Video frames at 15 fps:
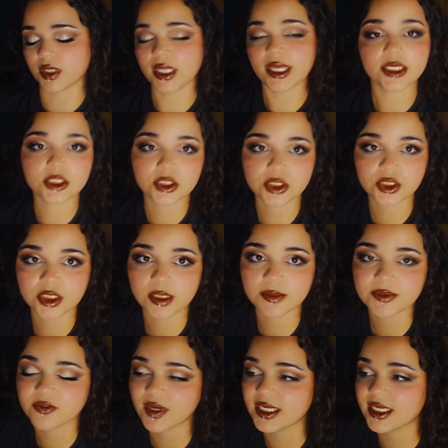
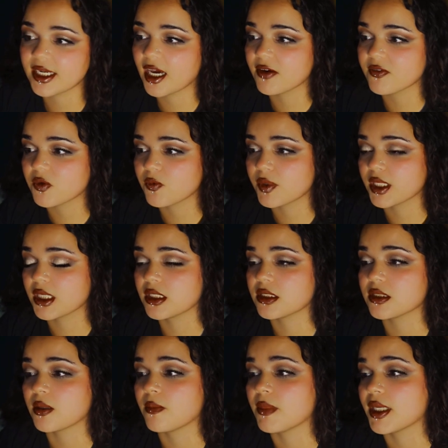relationships, finding heaven
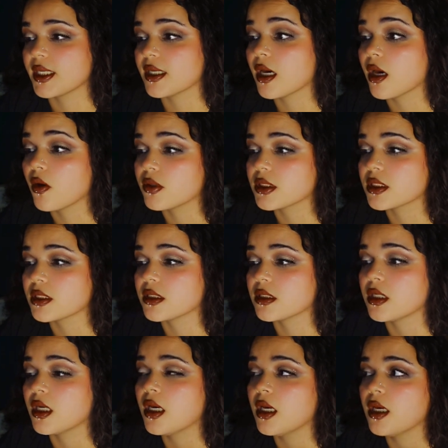within somebody else,
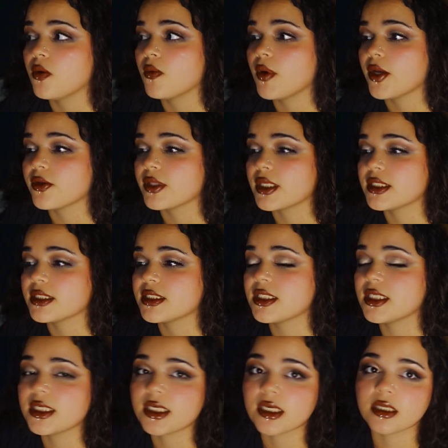and rather than
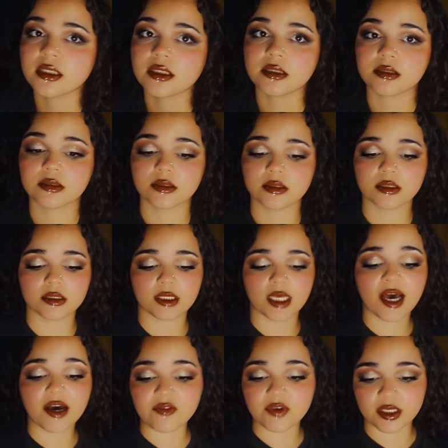seeking
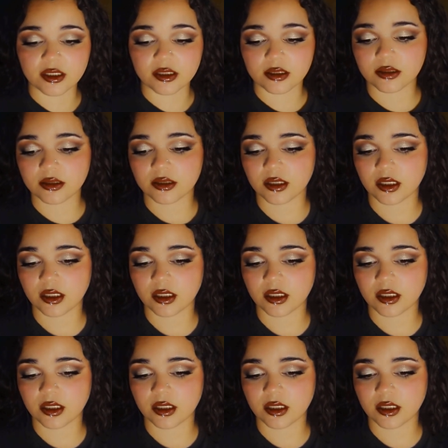heaven,